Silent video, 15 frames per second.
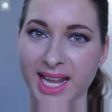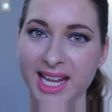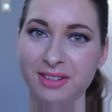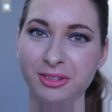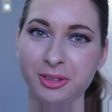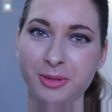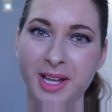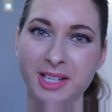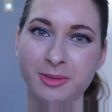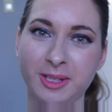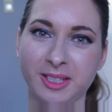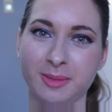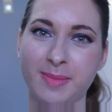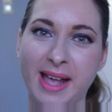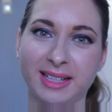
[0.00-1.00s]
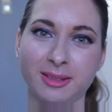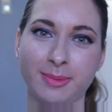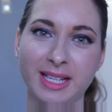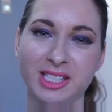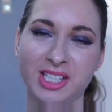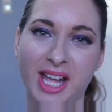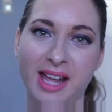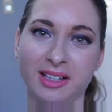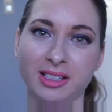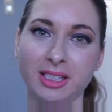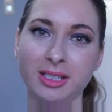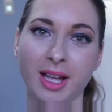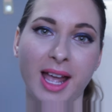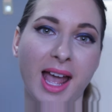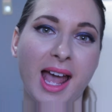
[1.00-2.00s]
Hey everyone, welcome back to my
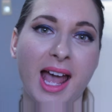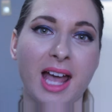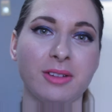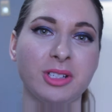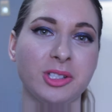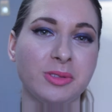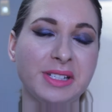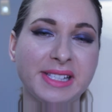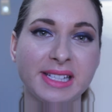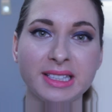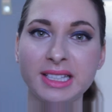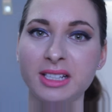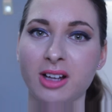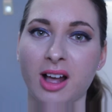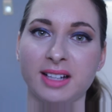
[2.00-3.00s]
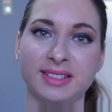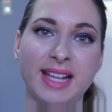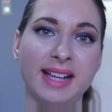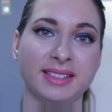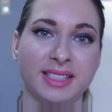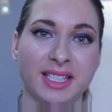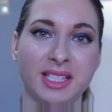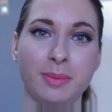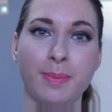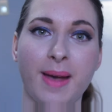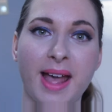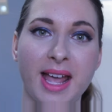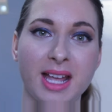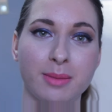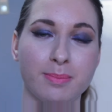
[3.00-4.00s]
channel. I was recently contacted
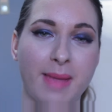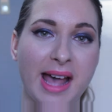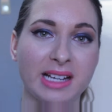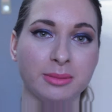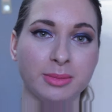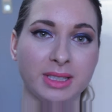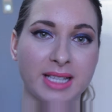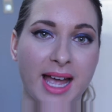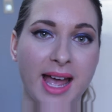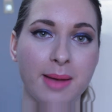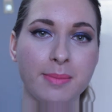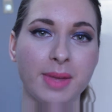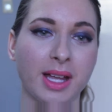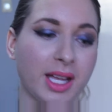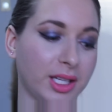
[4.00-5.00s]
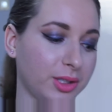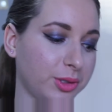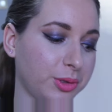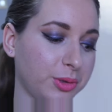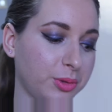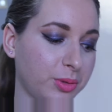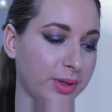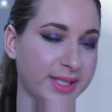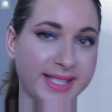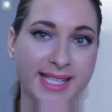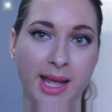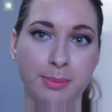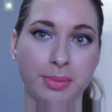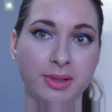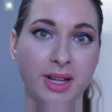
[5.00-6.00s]
by Madam Glam to
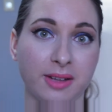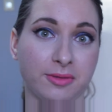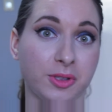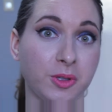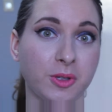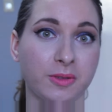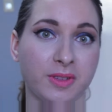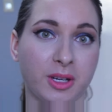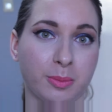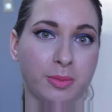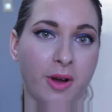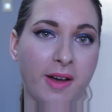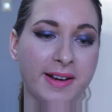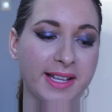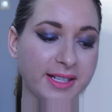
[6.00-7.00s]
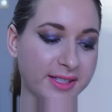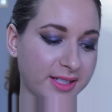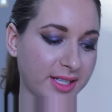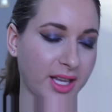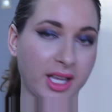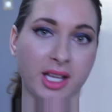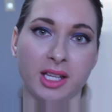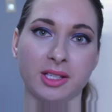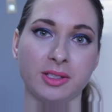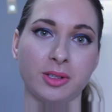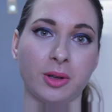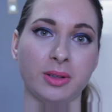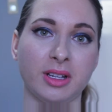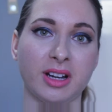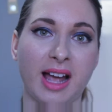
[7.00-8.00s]
sample a few of their products.
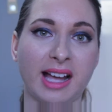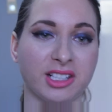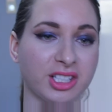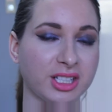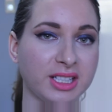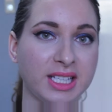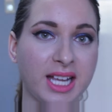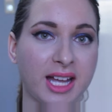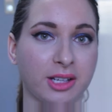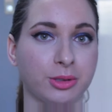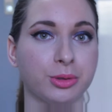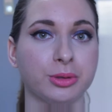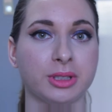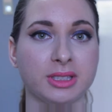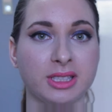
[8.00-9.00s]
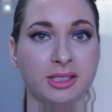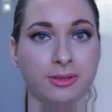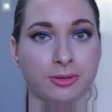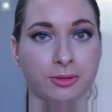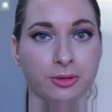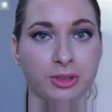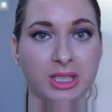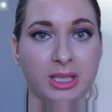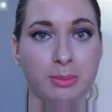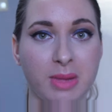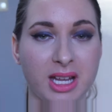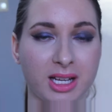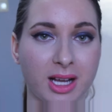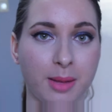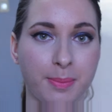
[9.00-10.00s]
So they're actually a cruelty-free
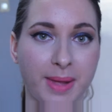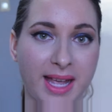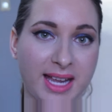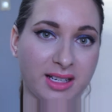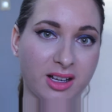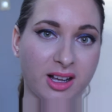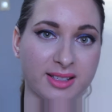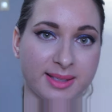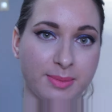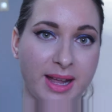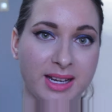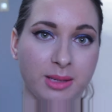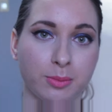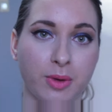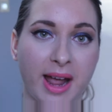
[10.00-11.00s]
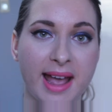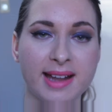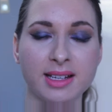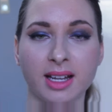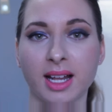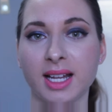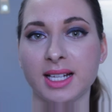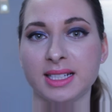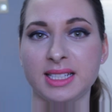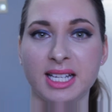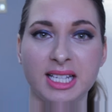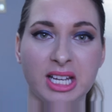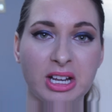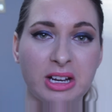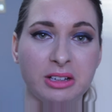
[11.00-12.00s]
makeup and cosmetic brand.
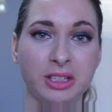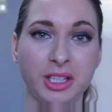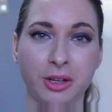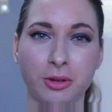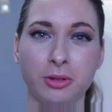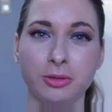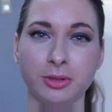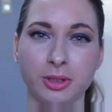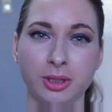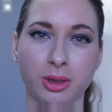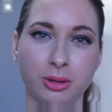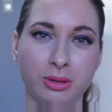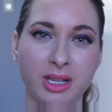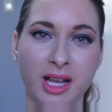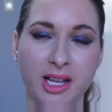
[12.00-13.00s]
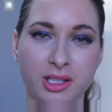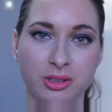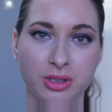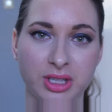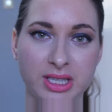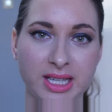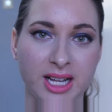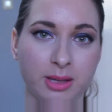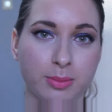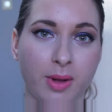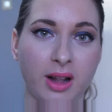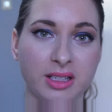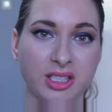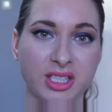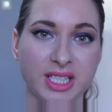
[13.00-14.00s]
They carry over three hundred nail
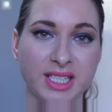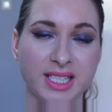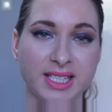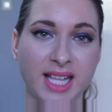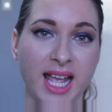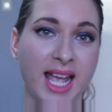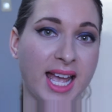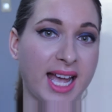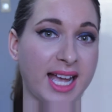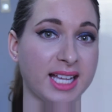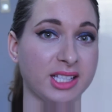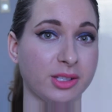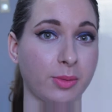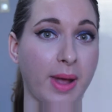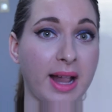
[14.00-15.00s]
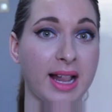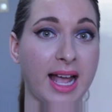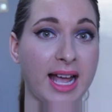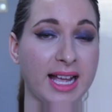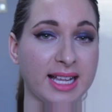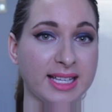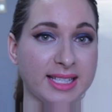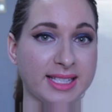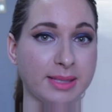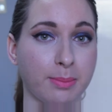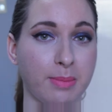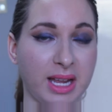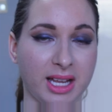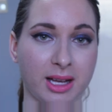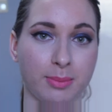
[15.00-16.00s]
polishes as well
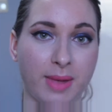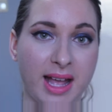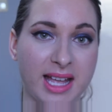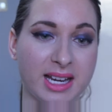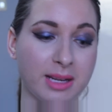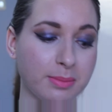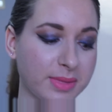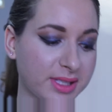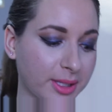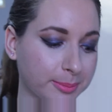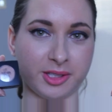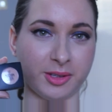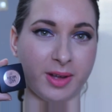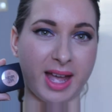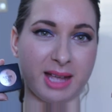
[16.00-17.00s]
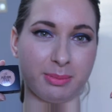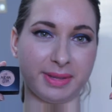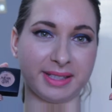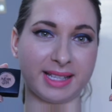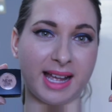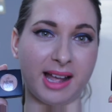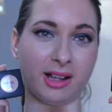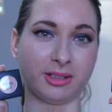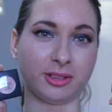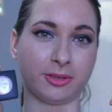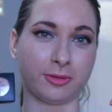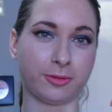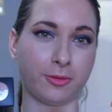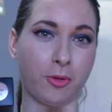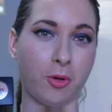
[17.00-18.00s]
as makeup items. So I picked out
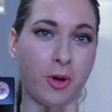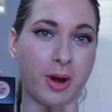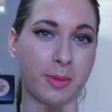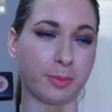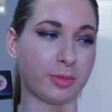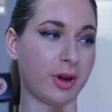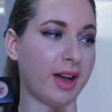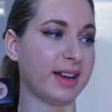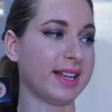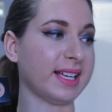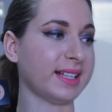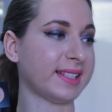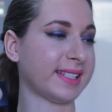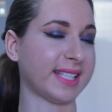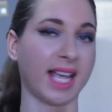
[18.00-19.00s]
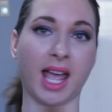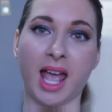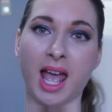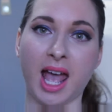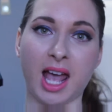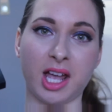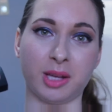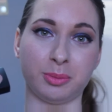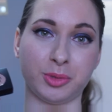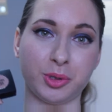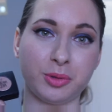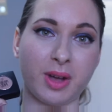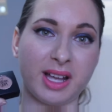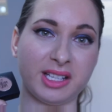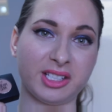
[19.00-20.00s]
four products, um,
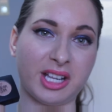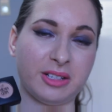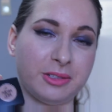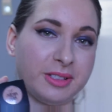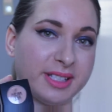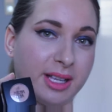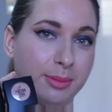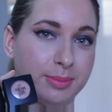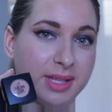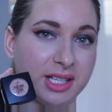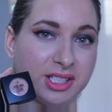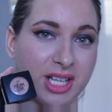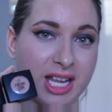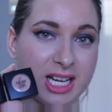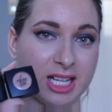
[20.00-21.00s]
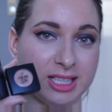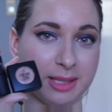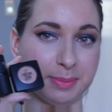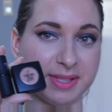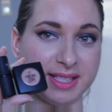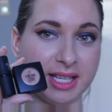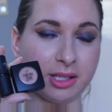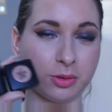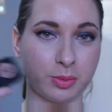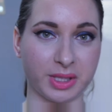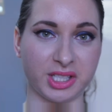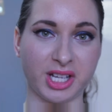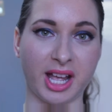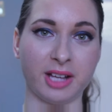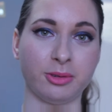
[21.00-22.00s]
two eyeshadows, a blush and a lipstick,
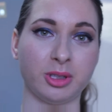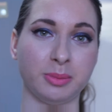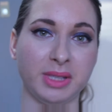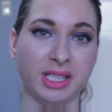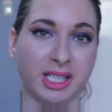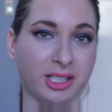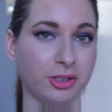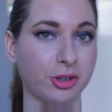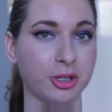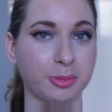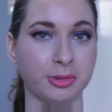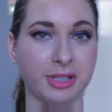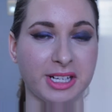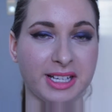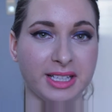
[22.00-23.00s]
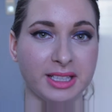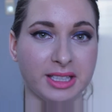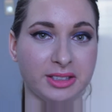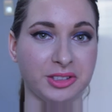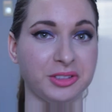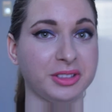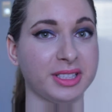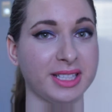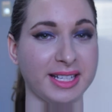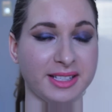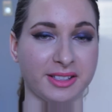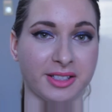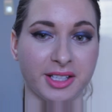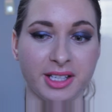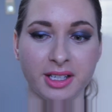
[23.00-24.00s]
which I will be incorporating into
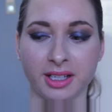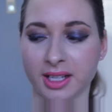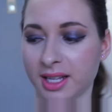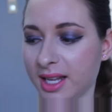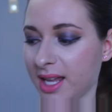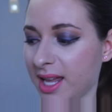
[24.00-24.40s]
today's look.